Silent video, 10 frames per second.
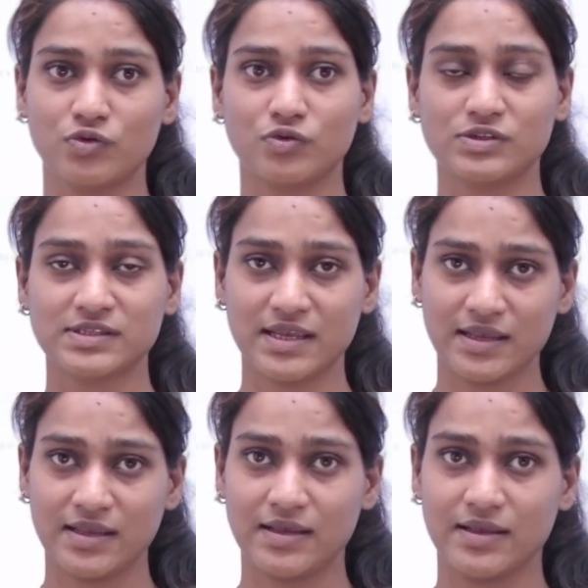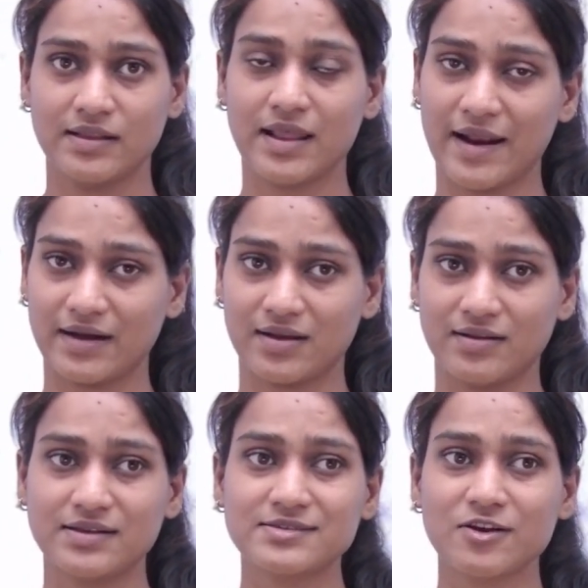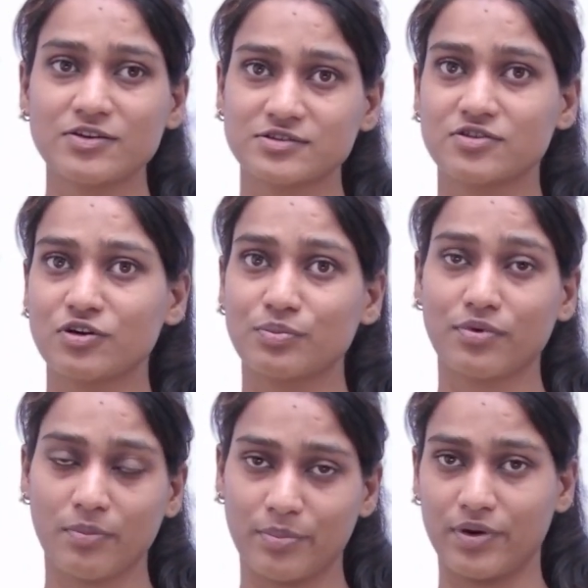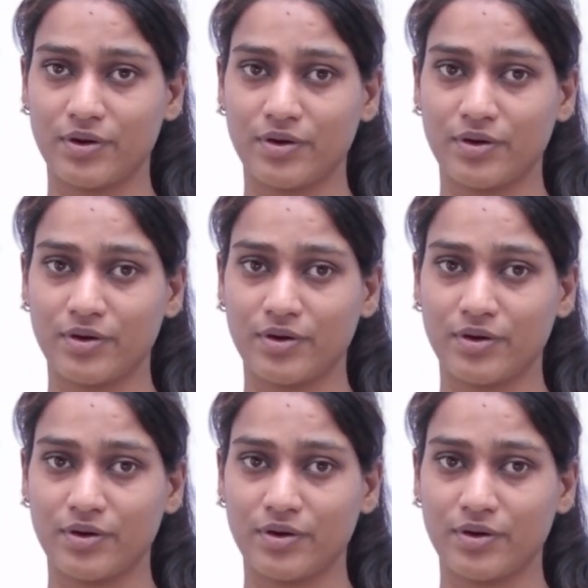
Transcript: say that this law is not proper.